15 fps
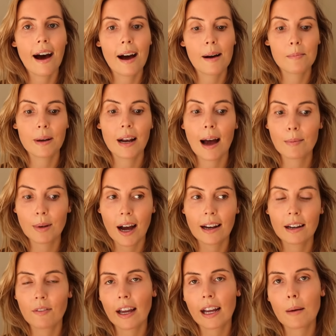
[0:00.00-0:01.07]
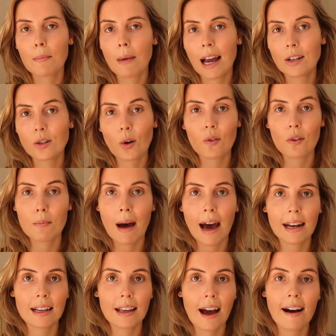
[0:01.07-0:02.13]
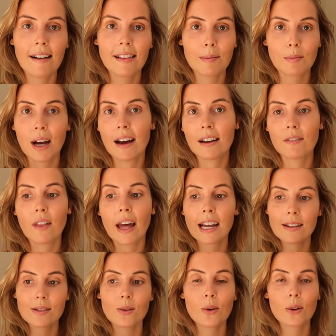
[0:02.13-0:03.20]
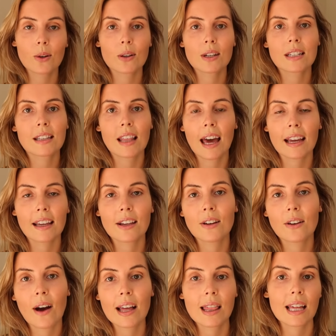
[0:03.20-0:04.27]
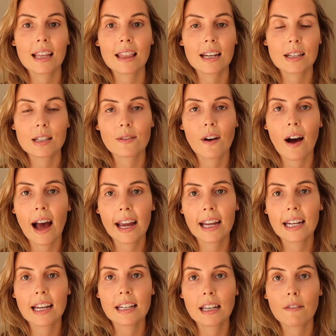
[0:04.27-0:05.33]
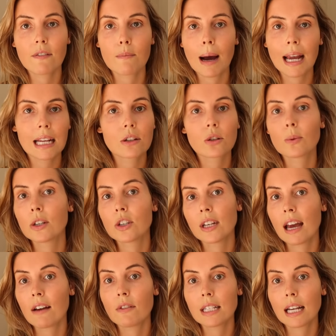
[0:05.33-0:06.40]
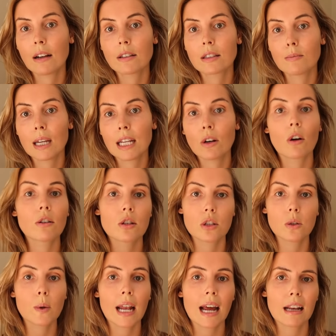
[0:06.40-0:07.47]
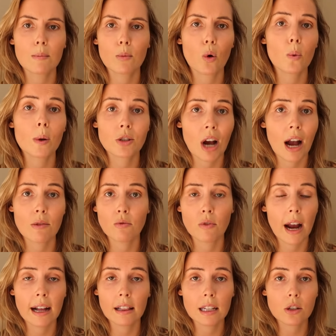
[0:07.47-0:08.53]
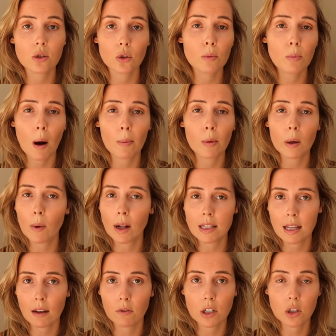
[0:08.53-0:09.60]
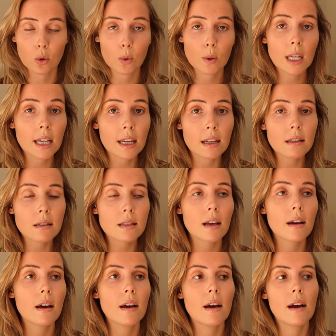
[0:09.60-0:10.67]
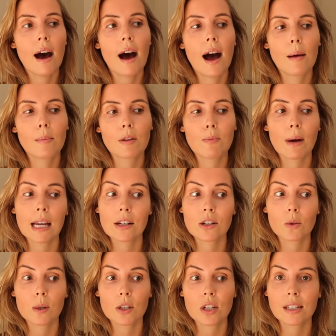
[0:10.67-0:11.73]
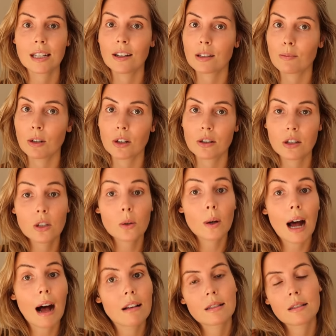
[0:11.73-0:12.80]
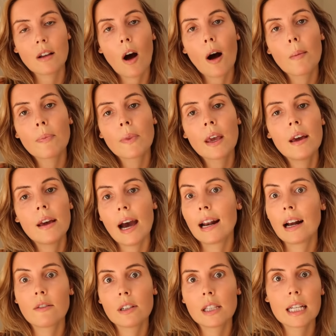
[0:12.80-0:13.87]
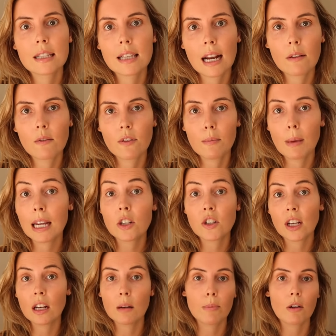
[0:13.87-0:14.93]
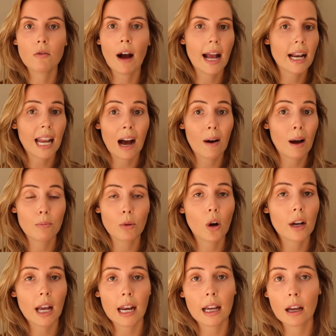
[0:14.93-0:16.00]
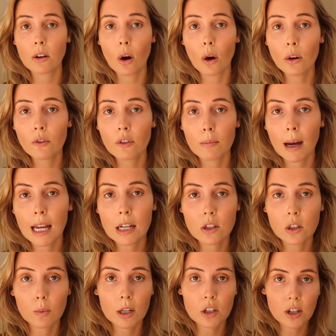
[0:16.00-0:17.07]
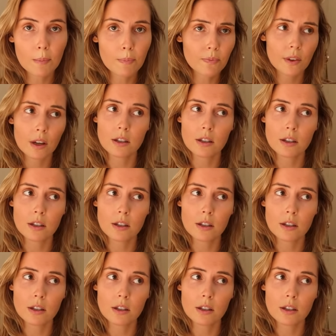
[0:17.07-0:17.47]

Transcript: um, but i'm kind of like a mind over matter gal i'm kind of like it's all good like you know i think that it's fine and if my intuition ever tells me not to do it anymore which i rarely do probably once every two years um, if my intuition tells me not to do it i'll stop and i'll release that information but right now i'm not getting a no from my intuition